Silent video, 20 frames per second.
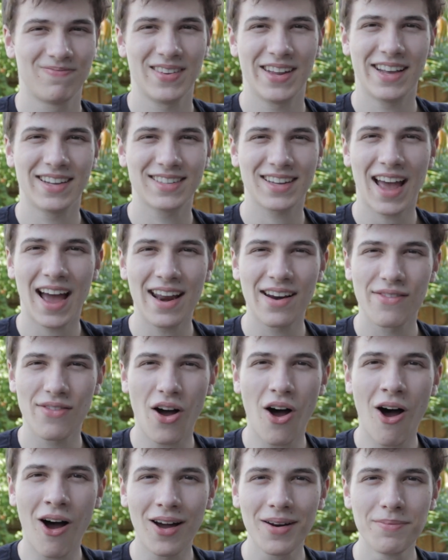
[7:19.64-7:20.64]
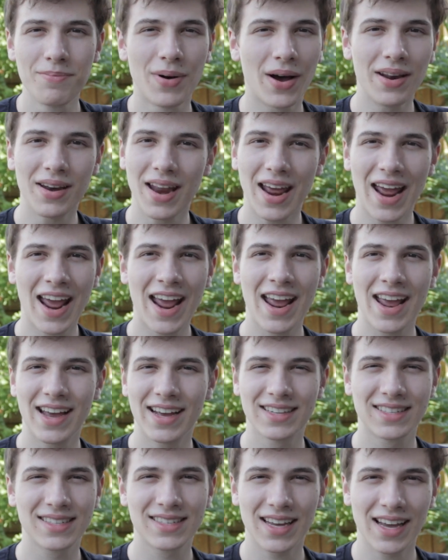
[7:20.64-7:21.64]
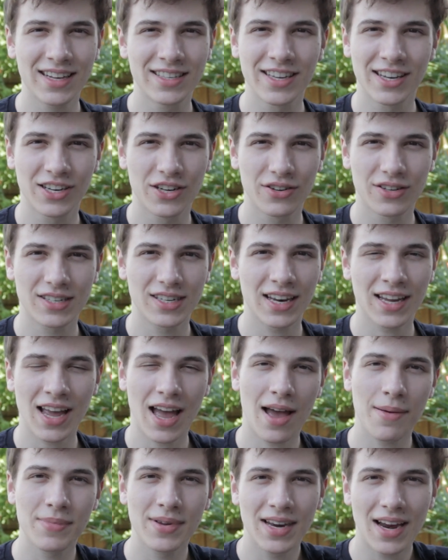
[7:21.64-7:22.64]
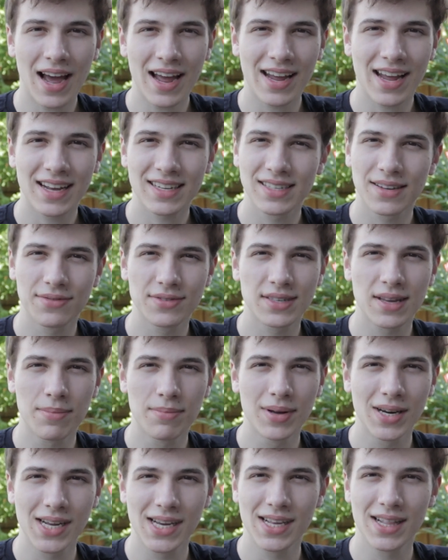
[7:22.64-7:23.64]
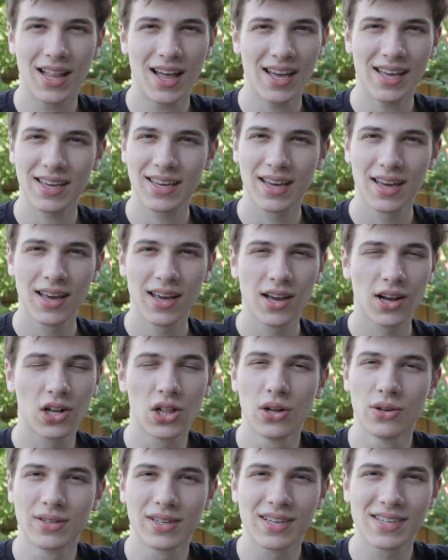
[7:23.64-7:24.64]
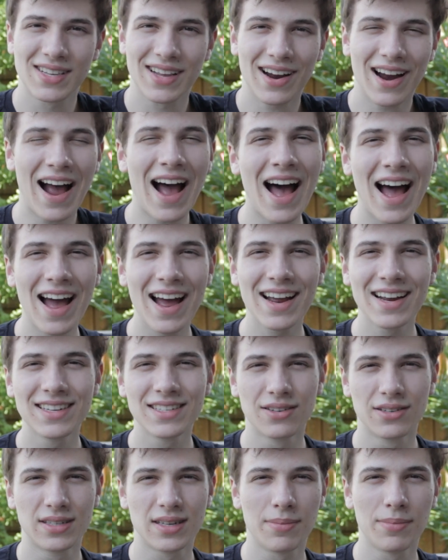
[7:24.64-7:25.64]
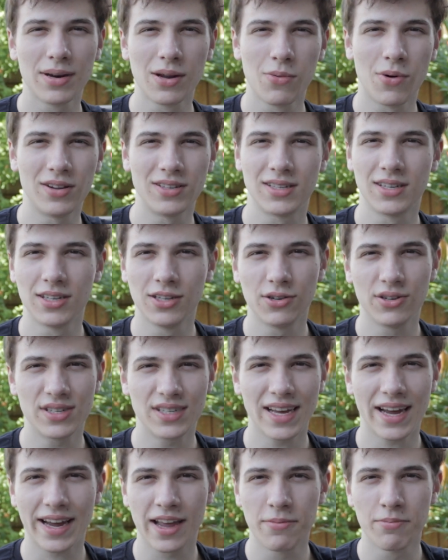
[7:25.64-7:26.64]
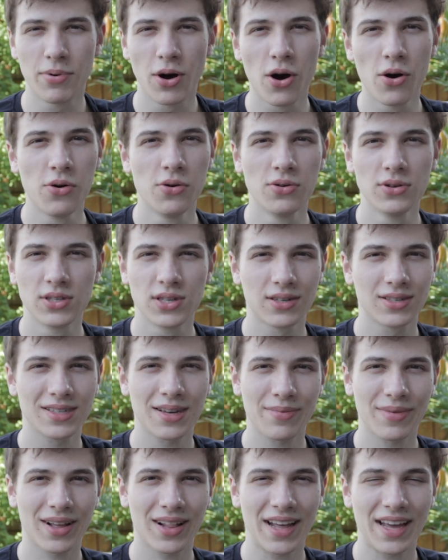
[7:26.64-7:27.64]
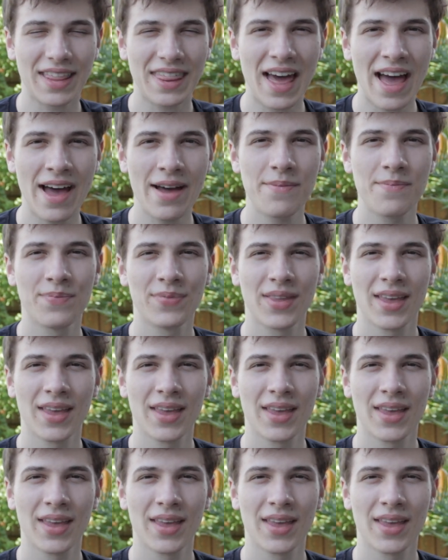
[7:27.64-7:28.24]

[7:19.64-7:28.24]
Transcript: is kind of odd, but hey, it's interesting. I mean, I guess if somebody like closes their eyes or somebody wants to do a second pose or something like that,